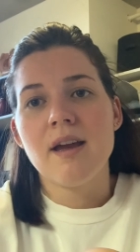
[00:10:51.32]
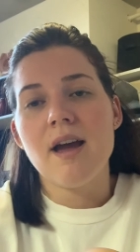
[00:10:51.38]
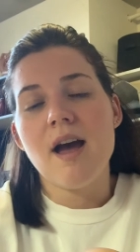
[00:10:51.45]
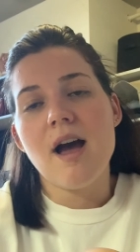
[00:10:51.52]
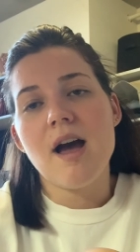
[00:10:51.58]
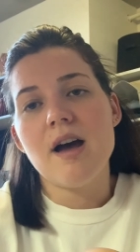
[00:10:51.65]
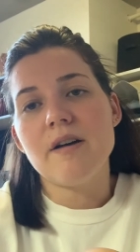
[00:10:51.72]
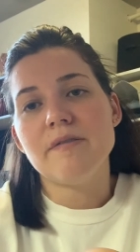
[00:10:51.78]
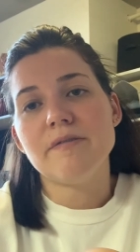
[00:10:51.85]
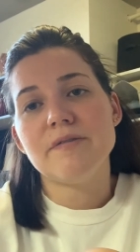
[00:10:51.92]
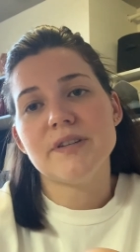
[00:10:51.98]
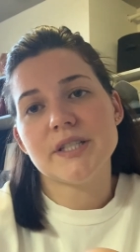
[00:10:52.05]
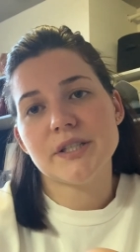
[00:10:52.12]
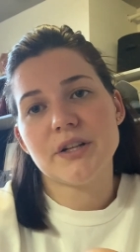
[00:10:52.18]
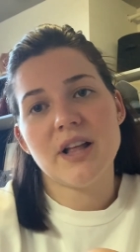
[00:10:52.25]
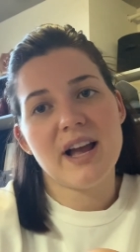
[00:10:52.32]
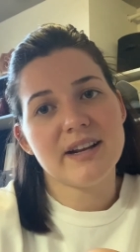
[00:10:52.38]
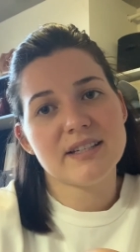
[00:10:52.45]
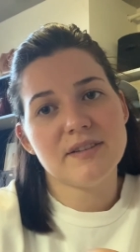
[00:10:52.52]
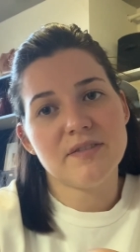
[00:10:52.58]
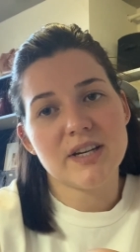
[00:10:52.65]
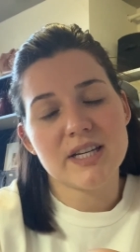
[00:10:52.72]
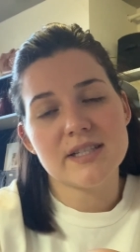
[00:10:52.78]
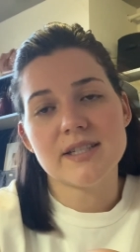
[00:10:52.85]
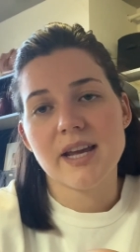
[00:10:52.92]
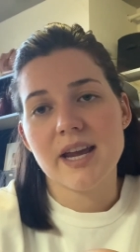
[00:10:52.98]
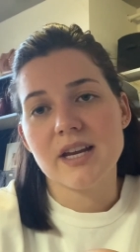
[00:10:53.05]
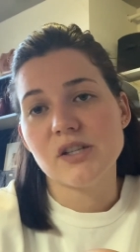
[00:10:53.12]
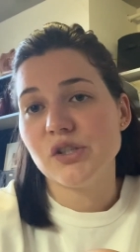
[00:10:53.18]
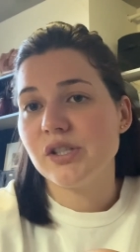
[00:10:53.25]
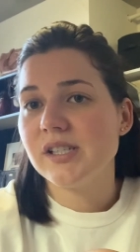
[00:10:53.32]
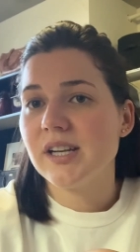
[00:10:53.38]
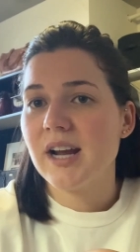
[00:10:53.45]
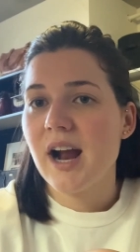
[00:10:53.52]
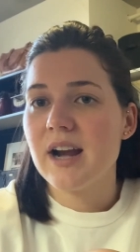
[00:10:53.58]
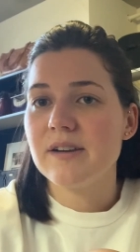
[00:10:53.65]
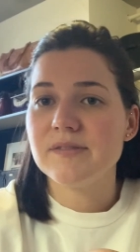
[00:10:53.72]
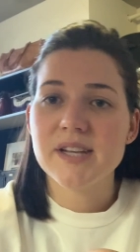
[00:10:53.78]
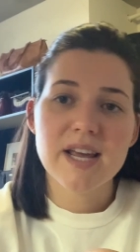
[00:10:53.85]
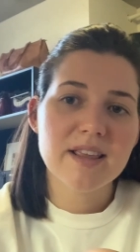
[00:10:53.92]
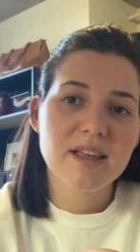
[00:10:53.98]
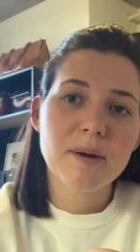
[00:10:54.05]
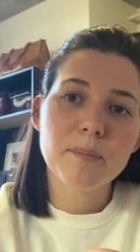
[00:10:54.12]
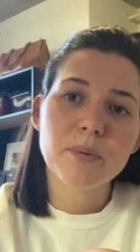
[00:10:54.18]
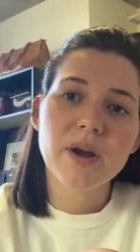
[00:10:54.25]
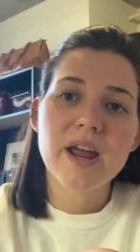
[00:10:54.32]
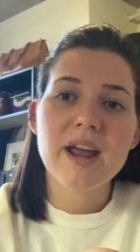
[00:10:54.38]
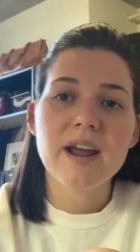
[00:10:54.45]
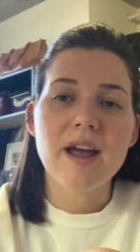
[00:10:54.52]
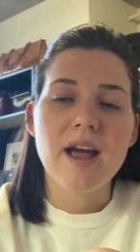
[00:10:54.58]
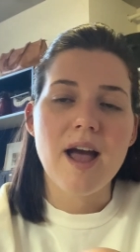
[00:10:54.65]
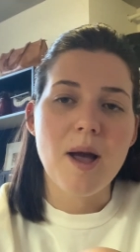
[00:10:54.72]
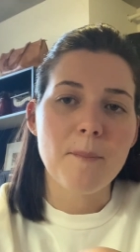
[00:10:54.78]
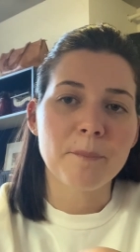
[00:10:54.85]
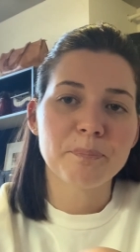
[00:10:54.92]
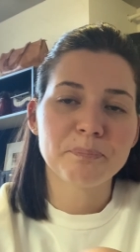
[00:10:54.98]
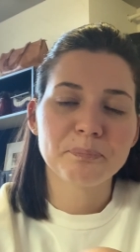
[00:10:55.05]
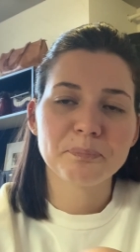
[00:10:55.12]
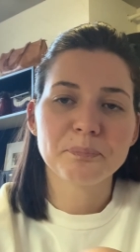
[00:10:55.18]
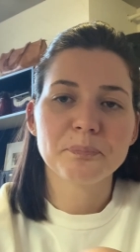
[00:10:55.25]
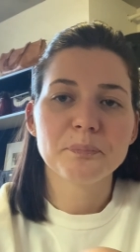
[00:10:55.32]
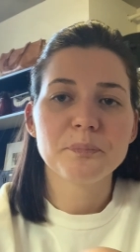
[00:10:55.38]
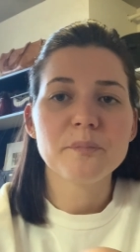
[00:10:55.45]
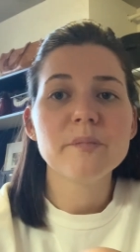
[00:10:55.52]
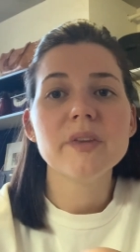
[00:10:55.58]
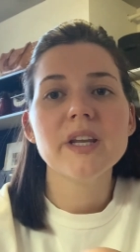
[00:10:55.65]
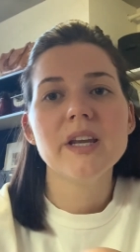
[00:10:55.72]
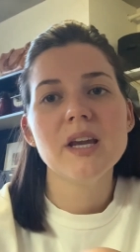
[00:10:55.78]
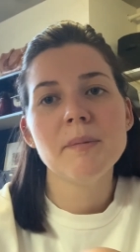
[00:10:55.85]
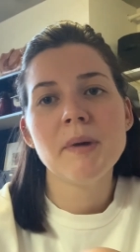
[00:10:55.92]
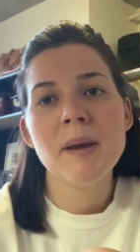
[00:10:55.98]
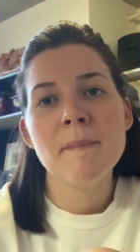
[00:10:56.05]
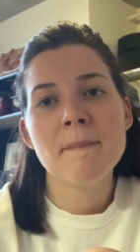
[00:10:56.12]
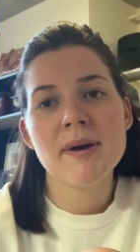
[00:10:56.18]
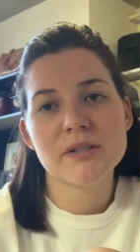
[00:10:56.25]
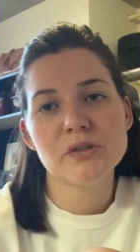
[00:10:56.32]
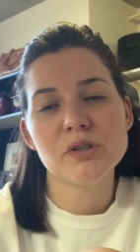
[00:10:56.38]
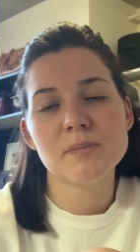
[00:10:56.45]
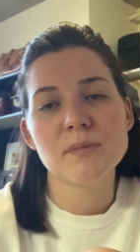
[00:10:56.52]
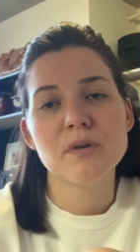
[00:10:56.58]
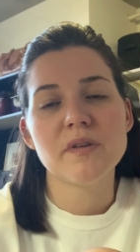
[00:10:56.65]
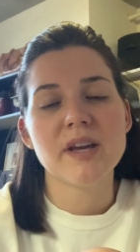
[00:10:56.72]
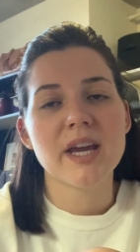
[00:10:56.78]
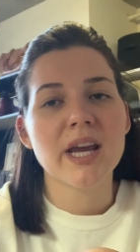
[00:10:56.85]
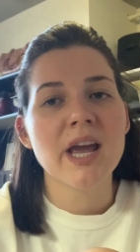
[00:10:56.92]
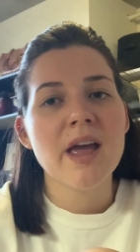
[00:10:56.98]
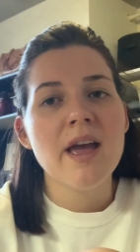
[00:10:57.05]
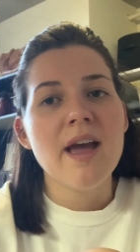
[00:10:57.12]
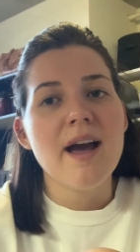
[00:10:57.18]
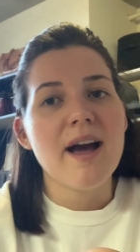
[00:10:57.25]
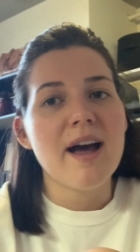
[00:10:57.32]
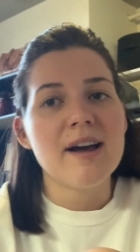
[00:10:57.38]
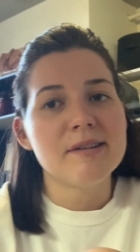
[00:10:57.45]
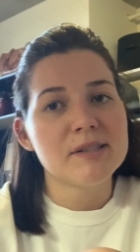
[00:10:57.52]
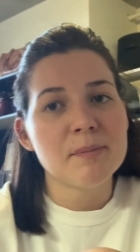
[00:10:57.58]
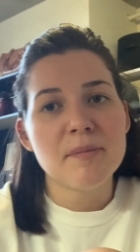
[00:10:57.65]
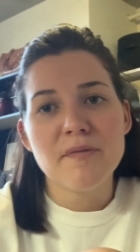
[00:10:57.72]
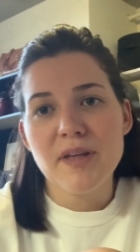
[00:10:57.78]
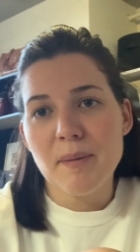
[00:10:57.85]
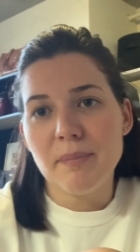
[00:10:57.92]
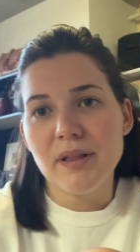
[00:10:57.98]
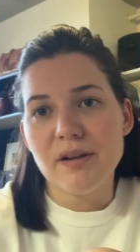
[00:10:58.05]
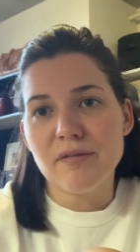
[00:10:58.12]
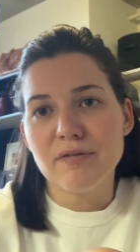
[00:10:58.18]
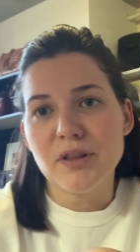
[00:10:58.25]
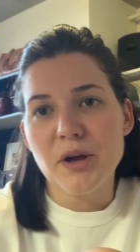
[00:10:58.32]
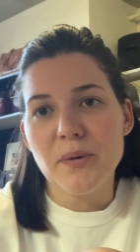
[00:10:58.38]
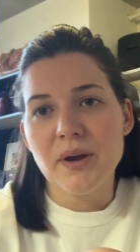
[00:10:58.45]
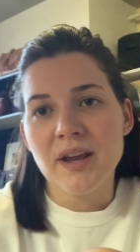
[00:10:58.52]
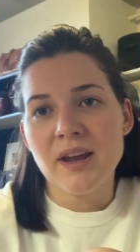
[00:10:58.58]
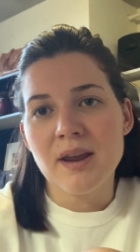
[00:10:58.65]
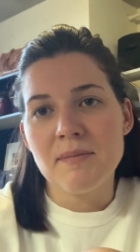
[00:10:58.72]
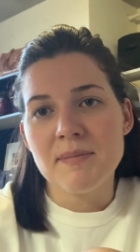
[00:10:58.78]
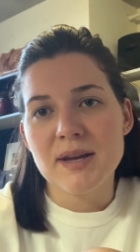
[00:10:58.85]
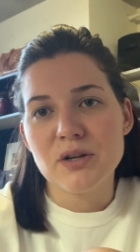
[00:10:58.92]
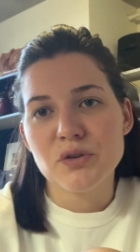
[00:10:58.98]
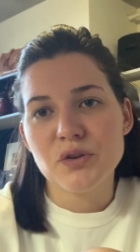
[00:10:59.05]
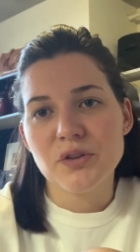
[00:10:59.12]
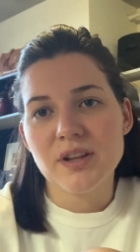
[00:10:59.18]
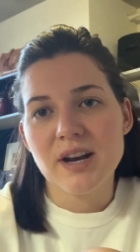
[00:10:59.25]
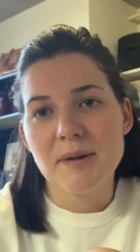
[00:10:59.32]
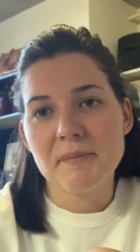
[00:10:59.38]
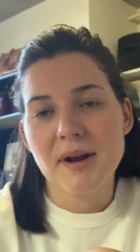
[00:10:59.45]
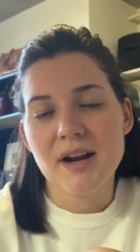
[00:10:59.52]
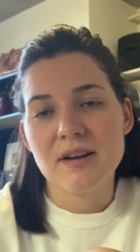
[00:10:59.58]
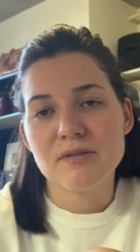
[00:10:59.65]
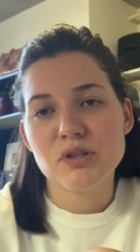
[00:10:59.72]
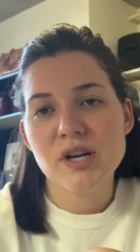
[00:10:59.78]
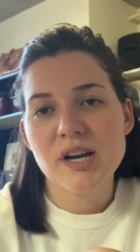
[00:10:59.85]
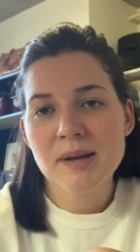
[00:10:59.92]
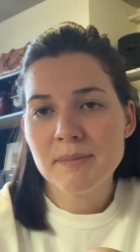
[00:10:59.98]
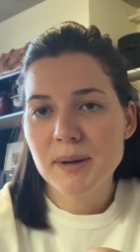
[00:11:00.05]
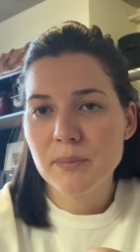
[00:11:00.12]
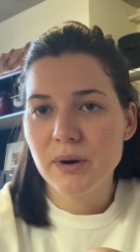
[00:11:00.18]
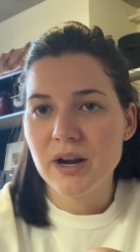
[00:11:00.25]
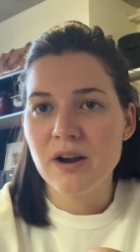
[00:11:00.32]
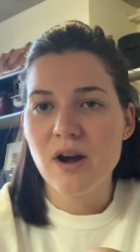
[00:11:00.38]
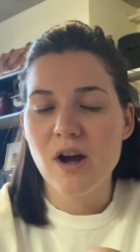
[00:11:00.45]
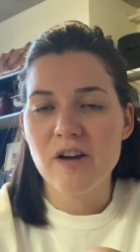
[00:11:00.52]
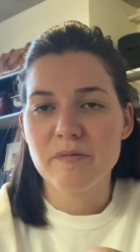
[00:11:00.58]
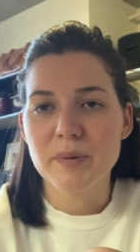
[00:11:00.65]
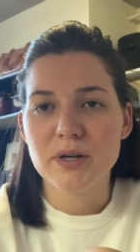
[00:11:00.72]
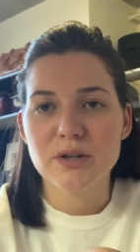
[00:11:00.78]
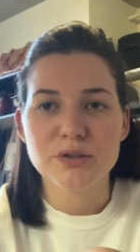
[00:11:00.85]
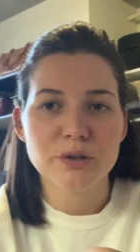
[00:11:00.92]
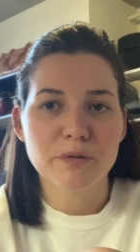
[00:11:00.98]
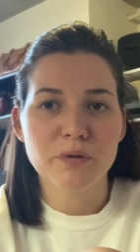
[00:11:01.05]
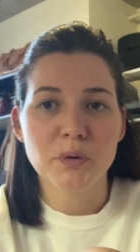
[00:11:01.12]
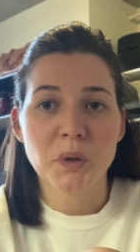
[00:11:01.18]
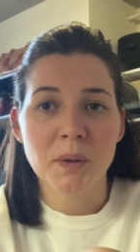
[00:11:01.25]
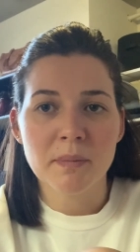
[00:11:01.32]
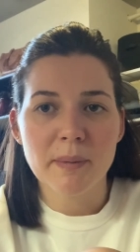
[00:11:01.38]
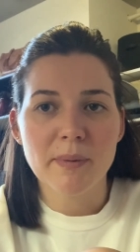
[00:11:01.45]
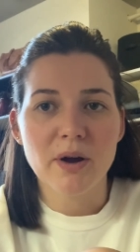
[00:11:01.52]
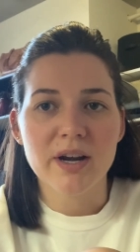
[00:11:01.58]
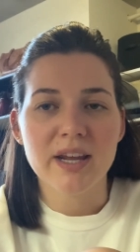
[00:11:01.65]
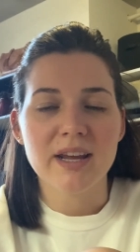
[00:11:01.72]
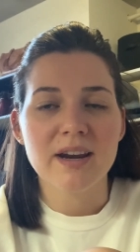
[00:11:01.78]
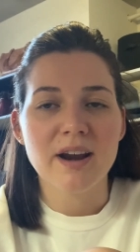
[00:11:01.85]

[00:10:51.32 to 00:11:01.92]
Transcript: of physical activity a day just to kind of take that break, um, get my muscles moving, uh, some of that blood flowing and make sure that I'm kind of shutting my brain off but also fueling my body in